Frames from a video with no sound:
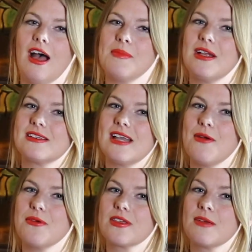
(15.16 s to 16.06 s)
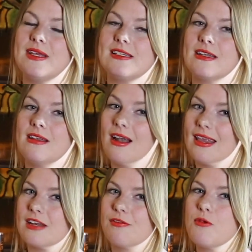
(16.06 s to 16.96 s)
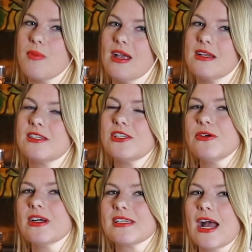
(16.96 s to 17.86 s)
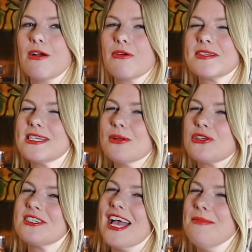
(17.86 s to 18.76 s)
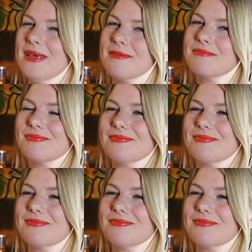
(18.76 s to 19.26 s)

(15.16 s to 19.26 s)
I'm here today with comedian Lolly Adefope to do her tarot and see what she'll tell me.